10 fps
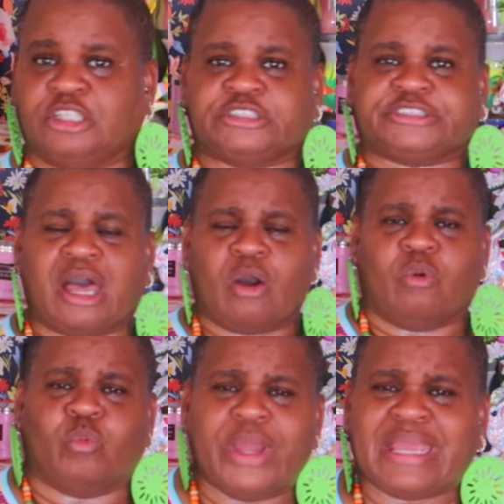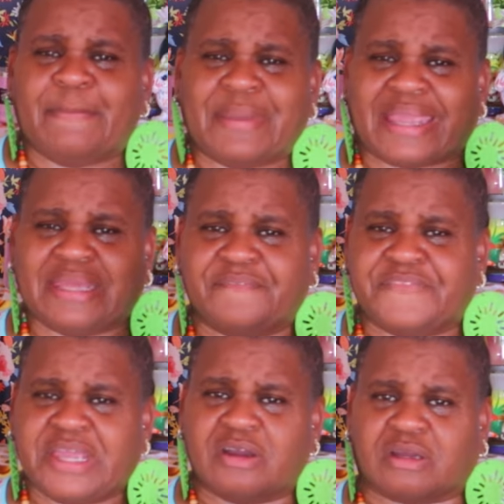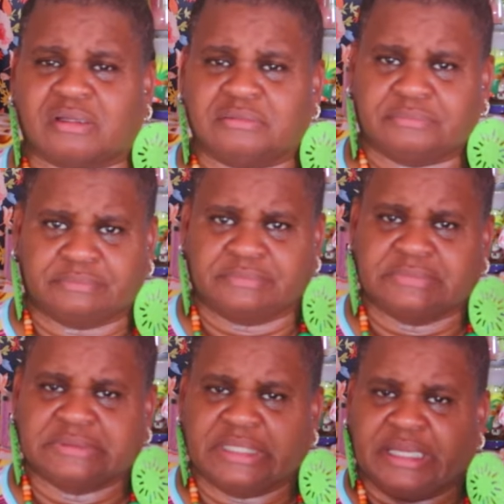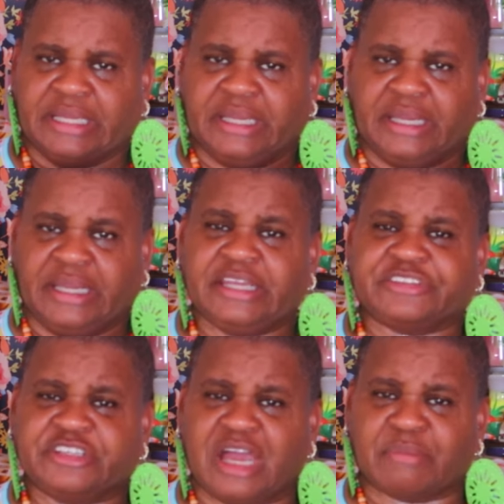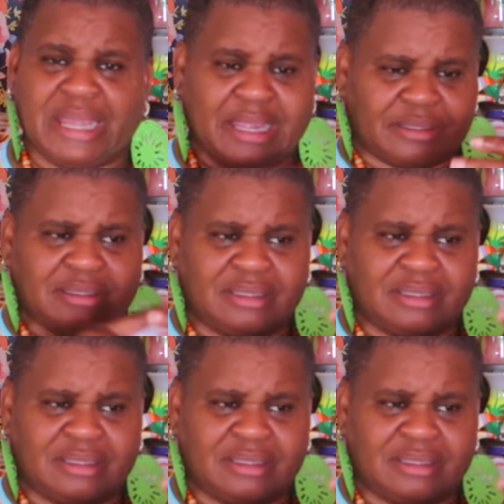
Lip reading: So we get back in the vehicle. Here's a young man.